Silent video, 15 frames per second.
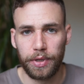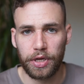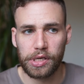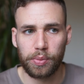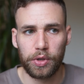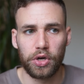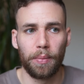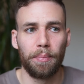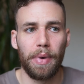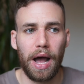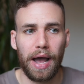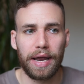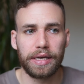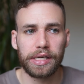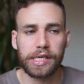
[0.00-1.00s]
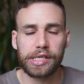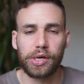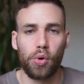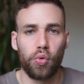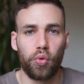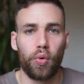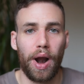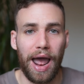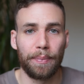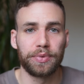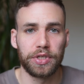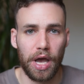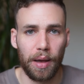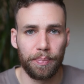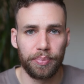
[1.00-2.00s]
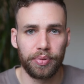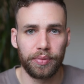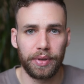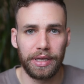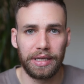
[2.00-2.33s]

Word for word: Because when your mind is so wrapped up